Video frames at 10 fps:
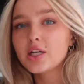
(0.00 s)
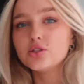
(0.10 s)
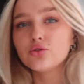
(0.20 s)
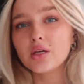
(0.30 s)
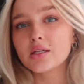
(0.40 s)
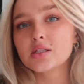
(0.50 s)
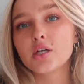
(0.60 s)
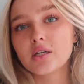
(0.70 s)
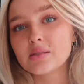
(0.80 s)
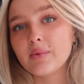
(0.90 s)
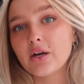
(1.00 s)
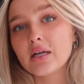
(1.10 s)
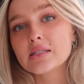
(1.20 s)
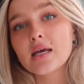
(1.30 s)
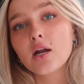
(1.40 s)
I do think it's a good
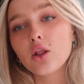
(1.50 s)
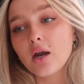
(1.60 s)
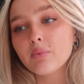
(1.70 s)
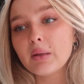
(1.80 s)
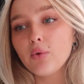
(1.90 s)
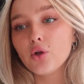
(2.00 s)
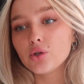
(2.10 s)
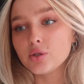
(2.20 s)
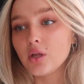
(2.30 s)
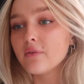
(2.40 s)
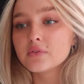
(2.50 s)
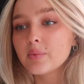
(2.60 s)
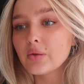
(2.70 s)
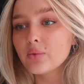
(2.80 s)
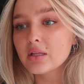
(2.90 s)
experience, and a lot of people love to
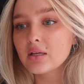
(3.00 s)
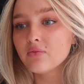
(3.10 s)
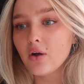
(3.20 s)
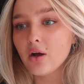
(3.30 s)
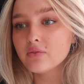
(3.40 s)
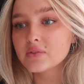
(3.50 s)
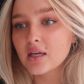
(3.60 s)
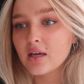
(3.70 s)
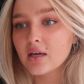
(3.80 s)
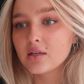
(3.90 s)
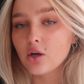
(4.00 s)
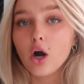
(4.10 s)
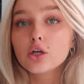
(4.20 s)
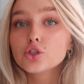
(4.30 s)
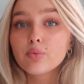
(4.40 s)
be really involved and
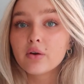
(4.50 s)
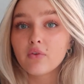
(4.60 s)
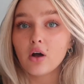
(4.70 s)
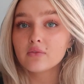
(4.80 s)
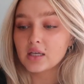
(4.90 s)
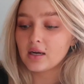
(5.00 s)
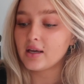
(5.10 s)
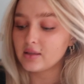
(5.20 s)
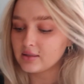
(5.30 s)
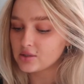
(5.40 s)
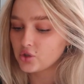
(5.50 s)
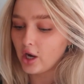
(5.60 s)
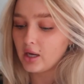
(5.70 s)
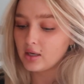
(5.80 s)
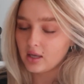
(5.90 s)
are super involved, and I think that's
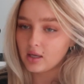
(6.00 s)
great.